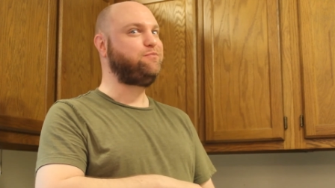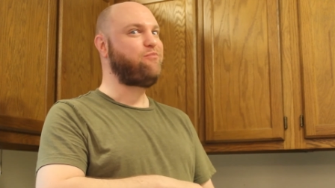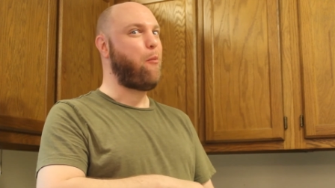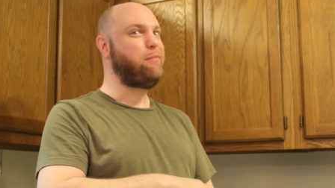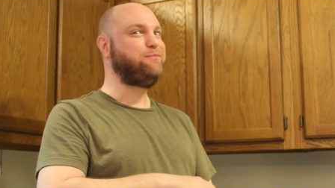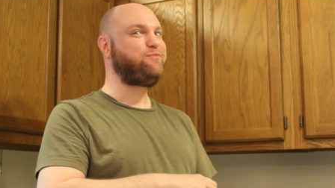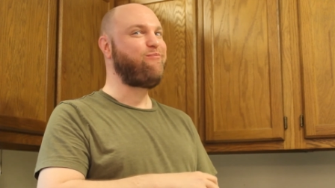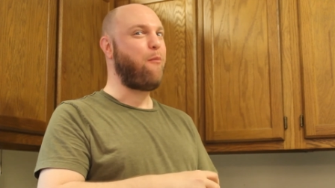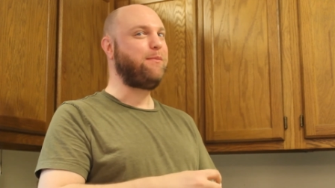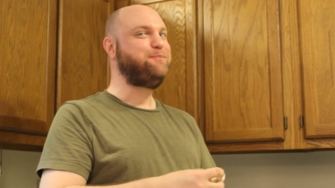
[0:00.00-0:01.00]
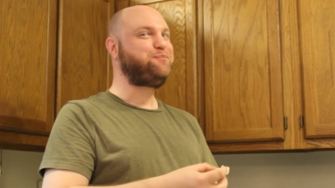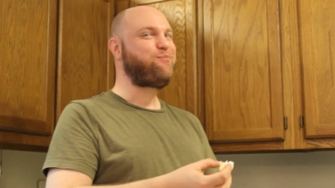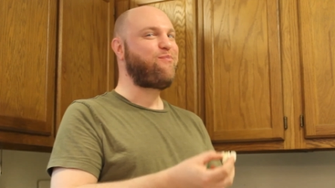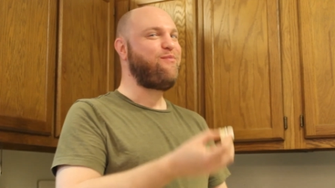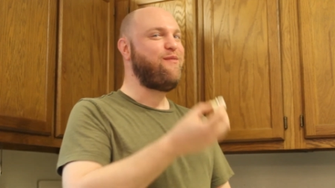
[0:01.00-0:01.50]
or popcorn
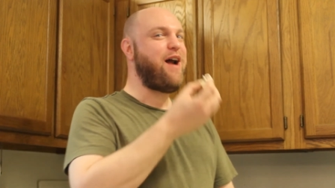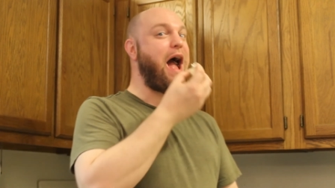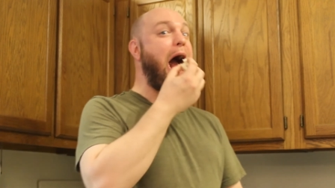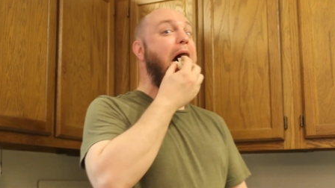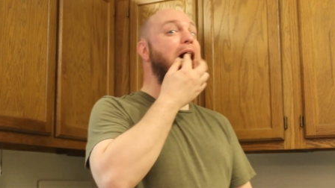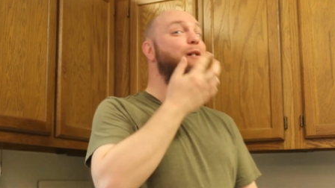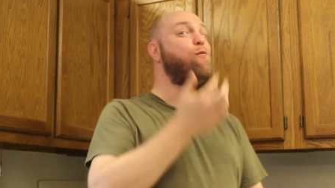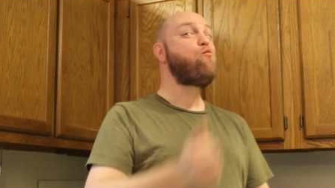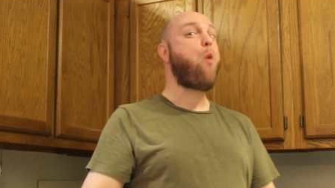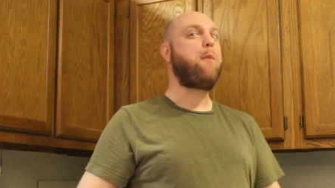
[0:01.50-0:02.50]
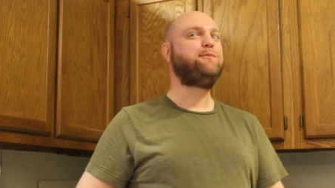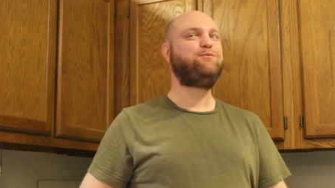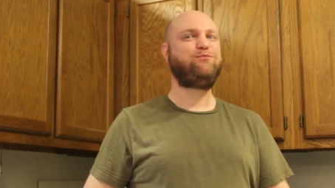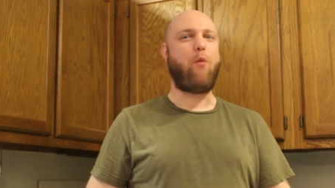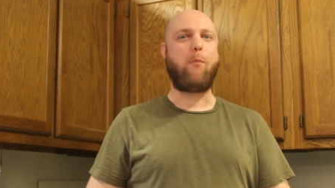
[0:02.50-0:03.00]
seasoning white cheddar
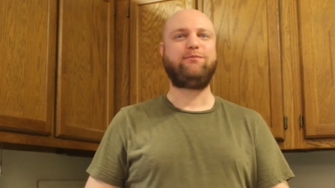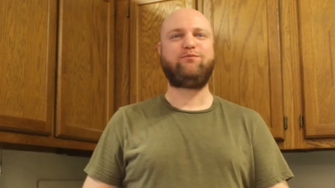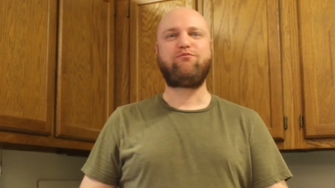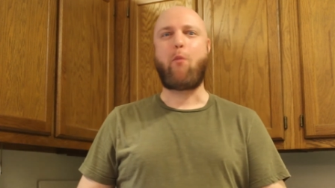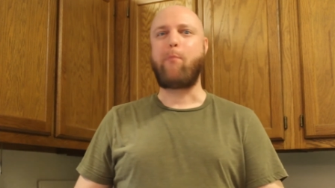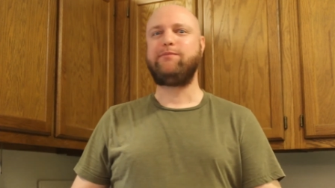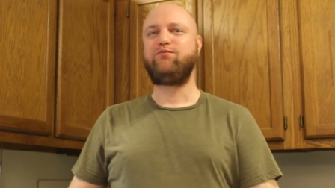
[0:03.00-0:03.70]
because we didn't get to use